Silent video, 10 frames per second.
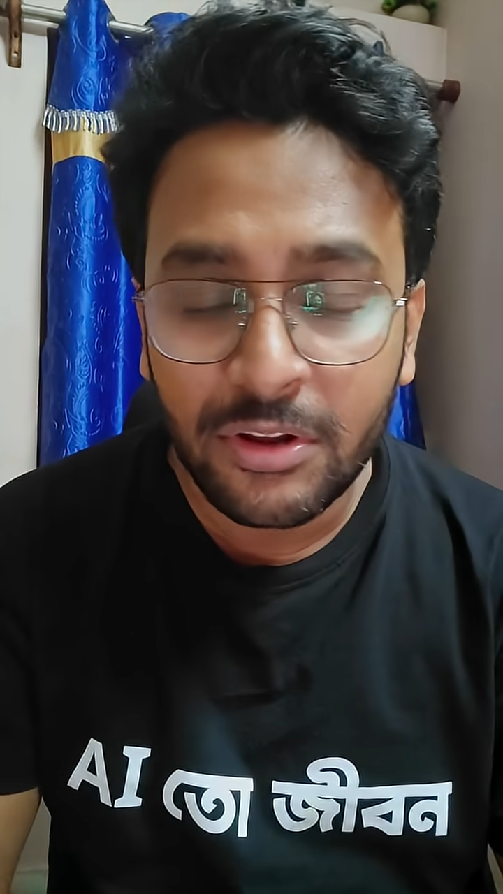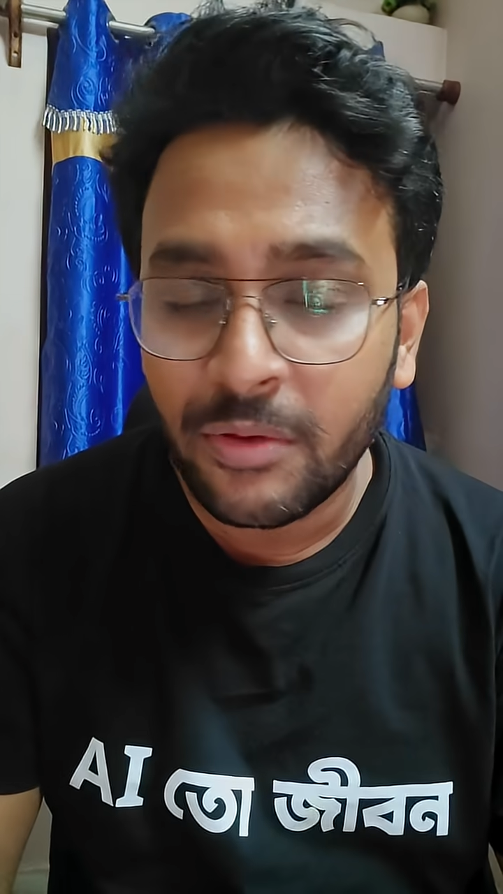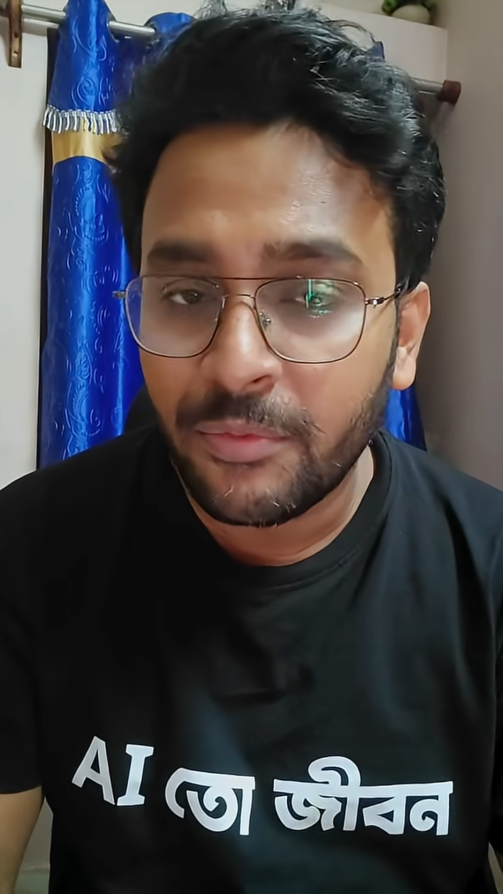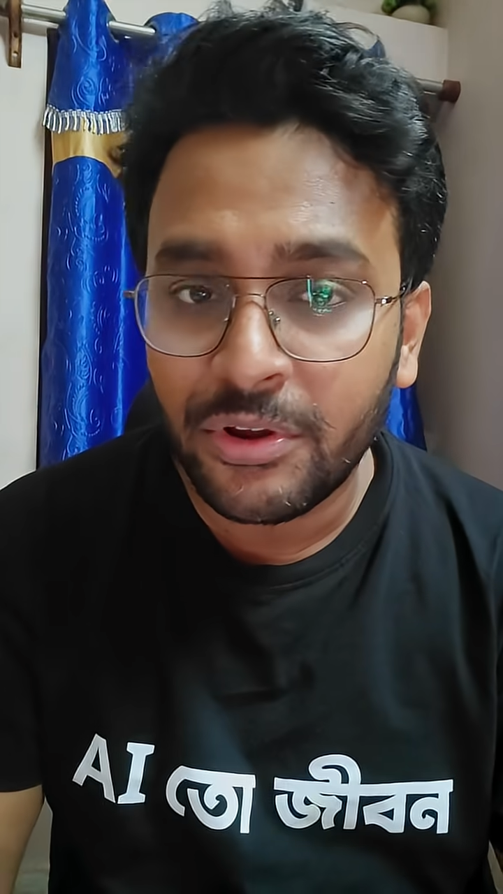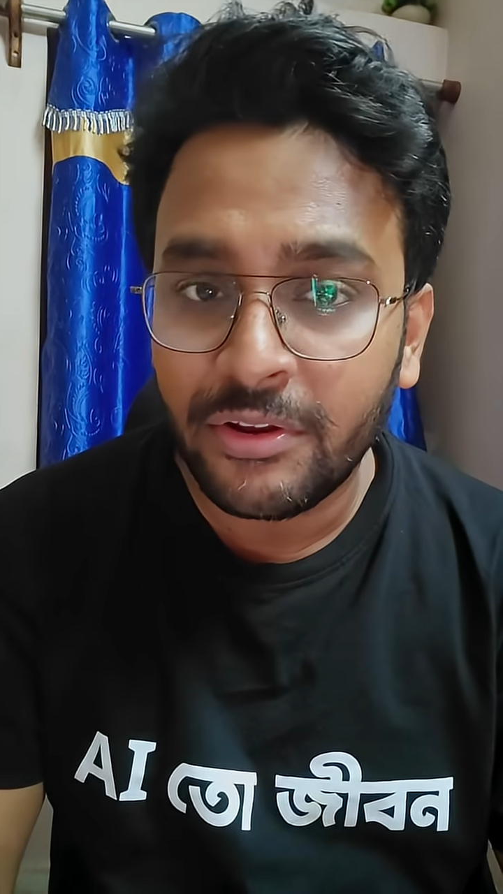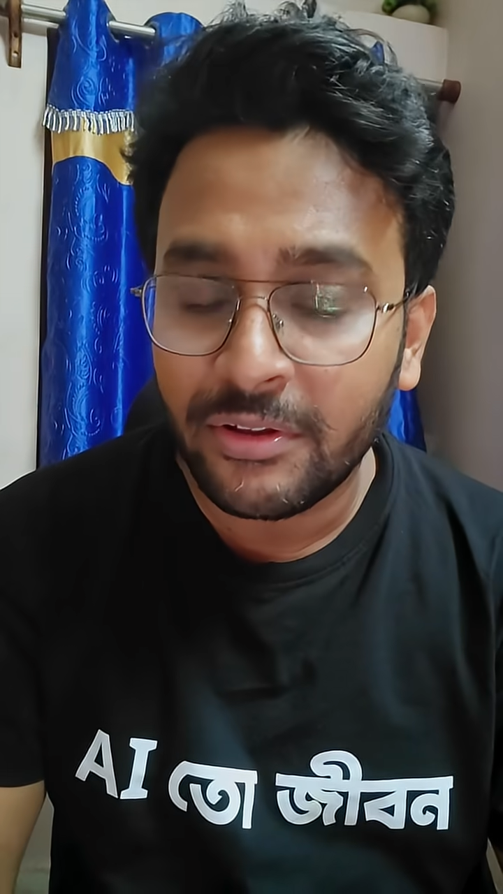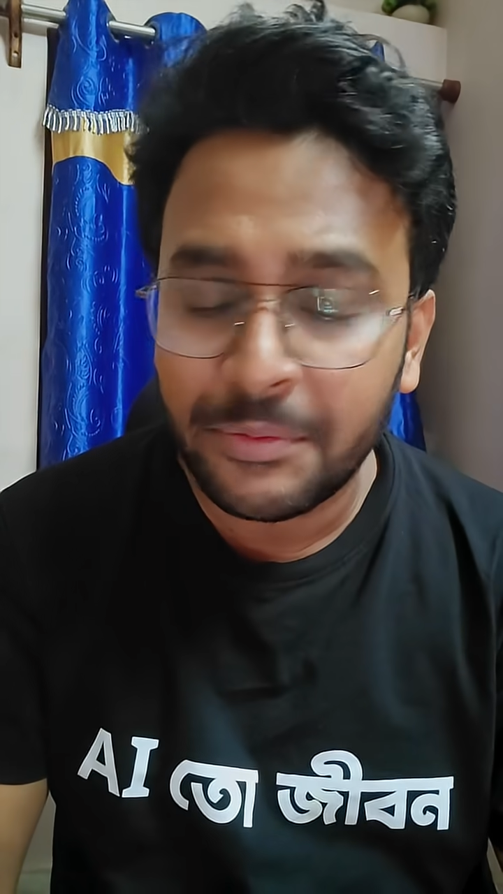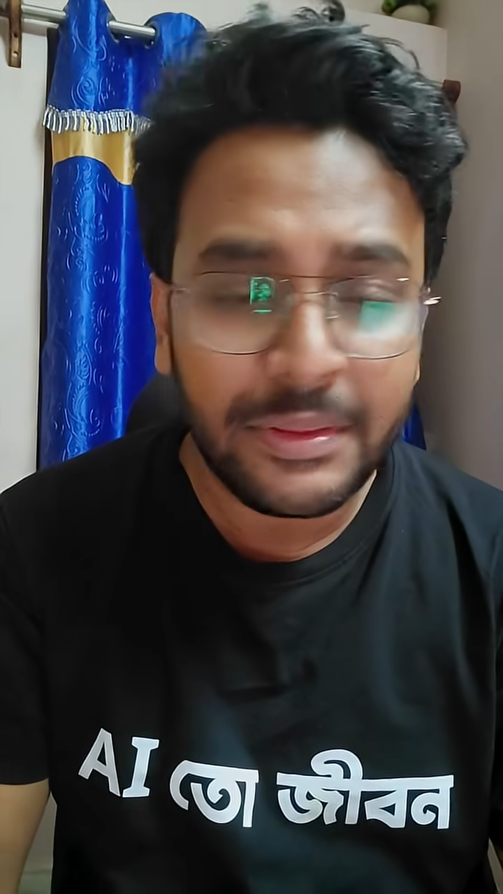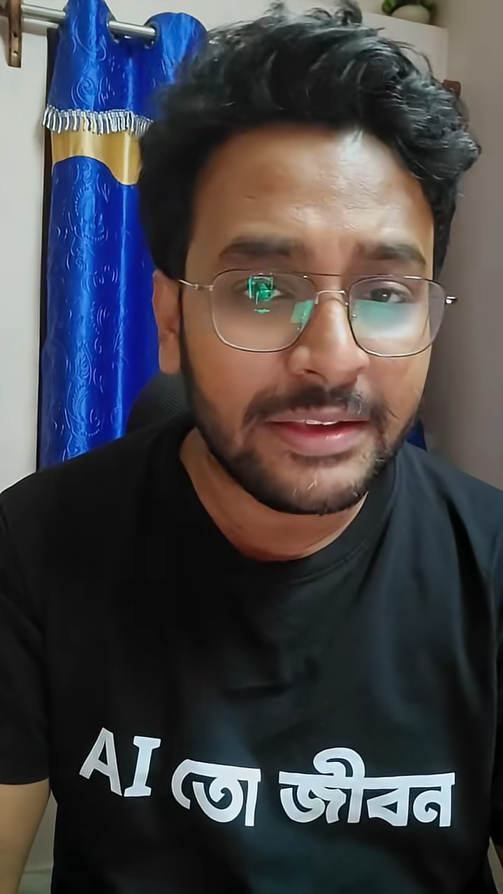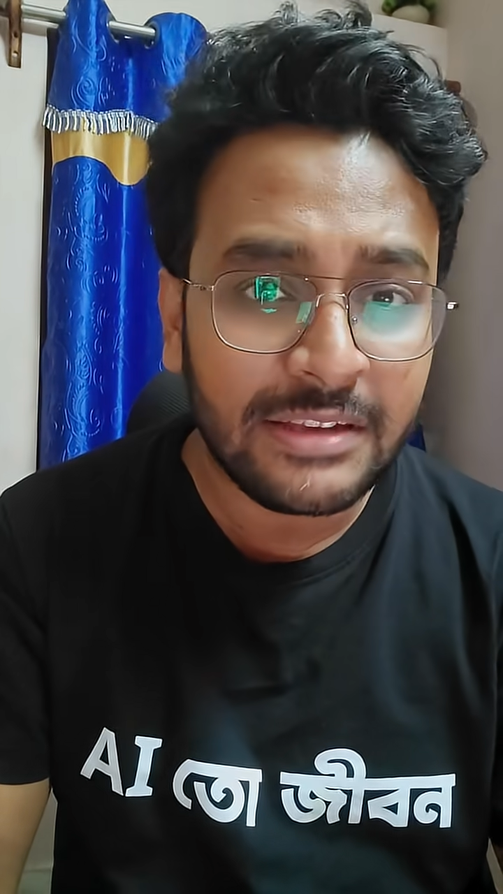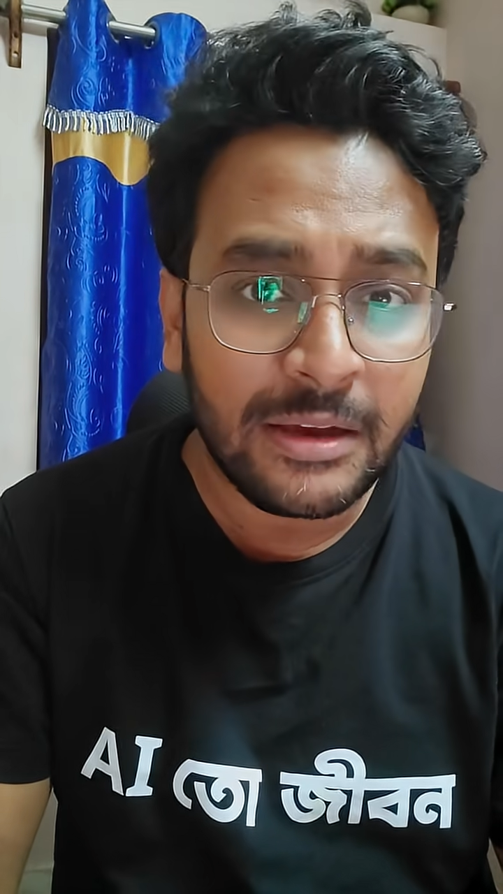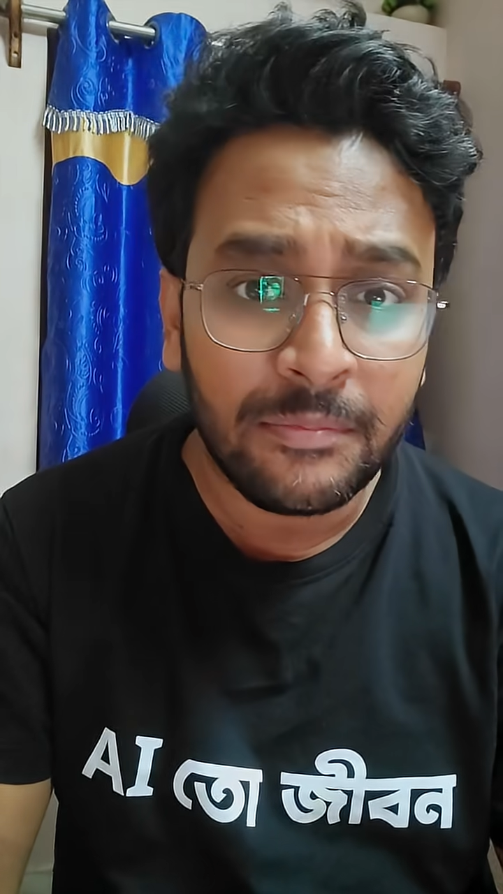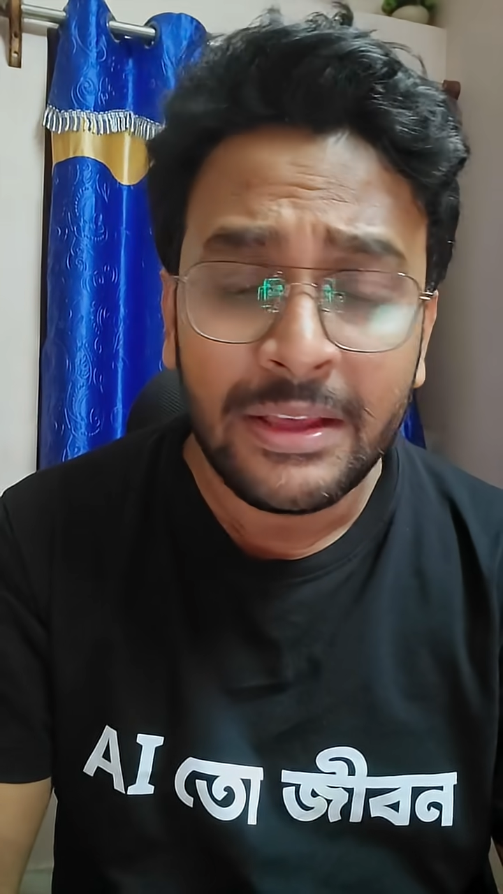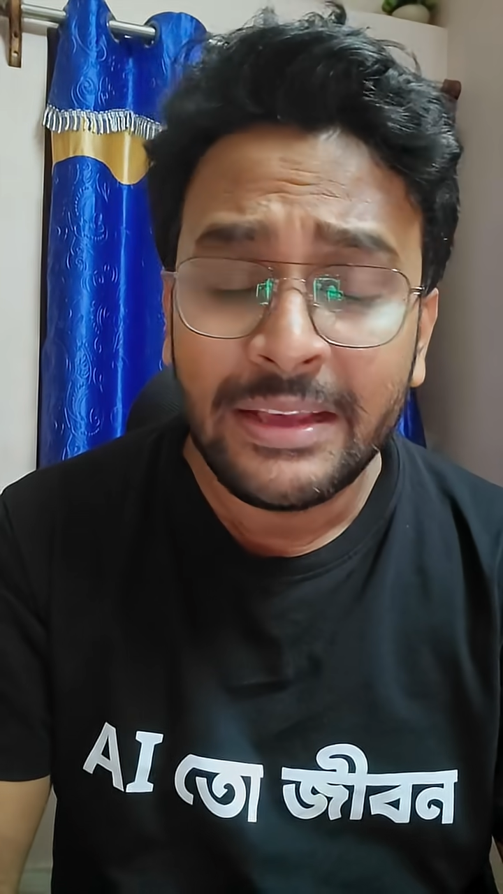computer you're giving the exam?